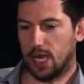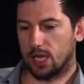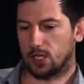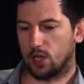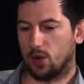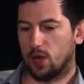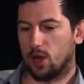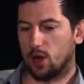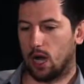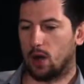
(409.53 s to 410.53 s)
So
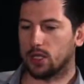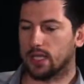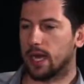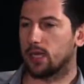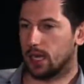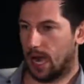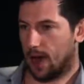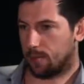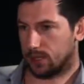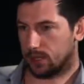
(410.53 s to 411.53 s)
how exactly it
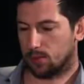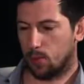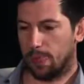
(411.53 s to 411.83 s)
happens?